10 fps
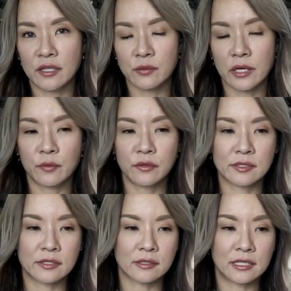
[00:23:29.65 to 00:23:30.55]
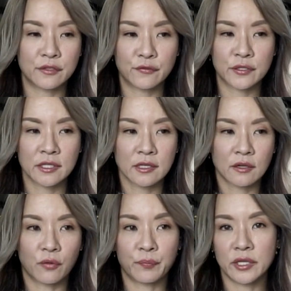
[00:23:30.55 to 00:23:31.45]
So anyone who's lived
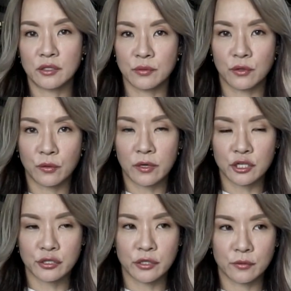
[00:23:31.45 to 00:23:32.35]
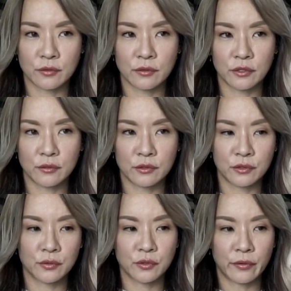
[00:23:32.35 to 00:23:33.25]
or been to a cold country you
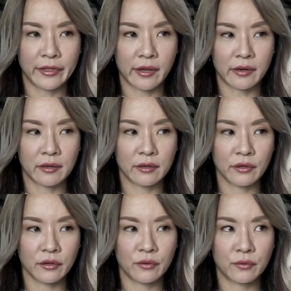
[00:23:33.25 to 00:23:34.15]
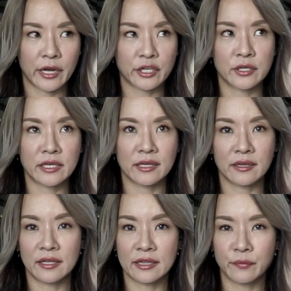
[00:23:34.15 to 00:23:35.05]
know that you actually
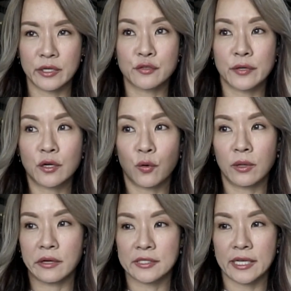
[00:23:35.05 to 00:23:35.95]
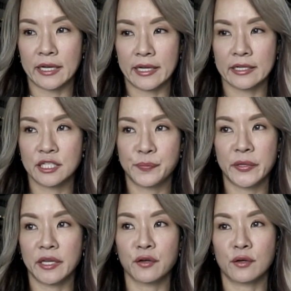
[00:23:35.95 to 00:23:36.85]
need heating when it's really cold outside. Like just
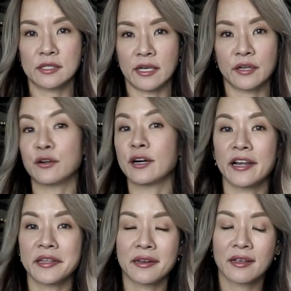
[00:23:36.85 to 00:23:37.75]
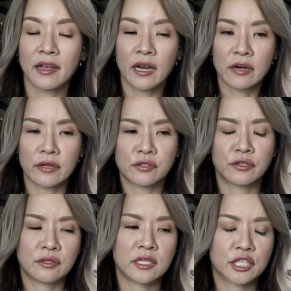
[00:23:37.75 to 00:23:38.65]
being indoors ain't gonna cut it, right? So
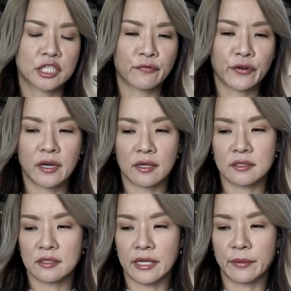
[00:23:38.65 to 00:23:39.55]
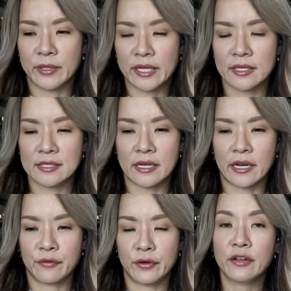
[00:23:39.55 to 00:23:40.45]
you see her shivering under like blankets, and
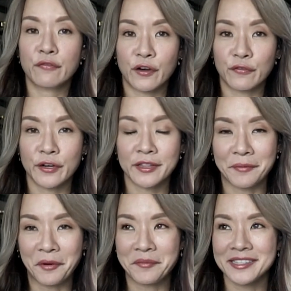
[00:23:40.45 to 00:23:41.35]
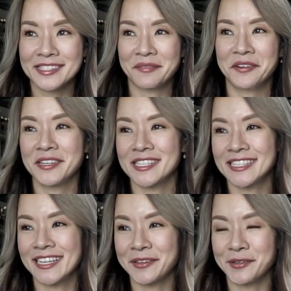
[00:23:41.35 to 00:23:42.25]
I really felt for her in that moment, someone who doesn't
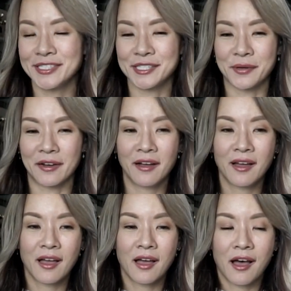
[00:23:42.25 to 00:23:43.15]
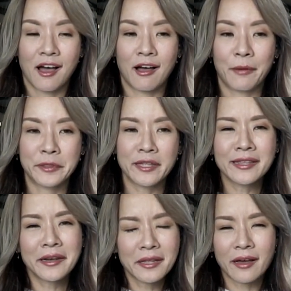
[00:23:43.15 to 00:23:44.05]
like cold as well. But then
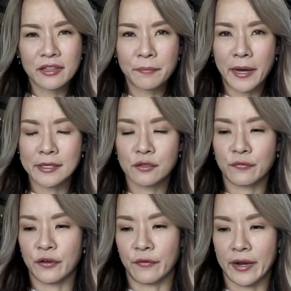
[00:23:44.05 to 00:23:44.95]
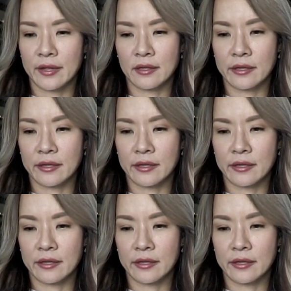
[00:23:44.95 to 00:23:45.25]
there are the other parts of it, right?